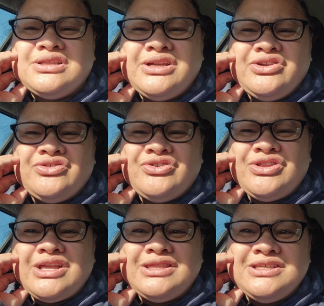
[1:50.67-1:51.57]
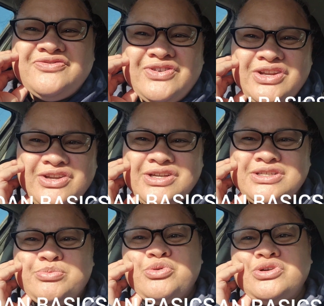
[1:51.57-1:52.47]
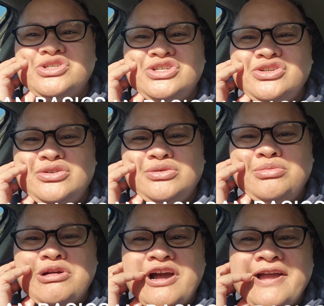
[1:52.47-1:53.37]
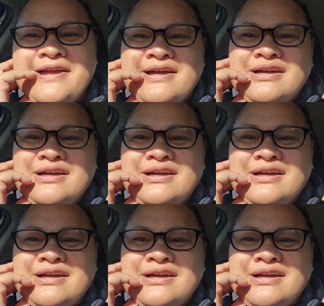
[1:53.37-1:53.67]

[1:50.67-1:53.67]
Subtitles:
let you know that this video is brought to you by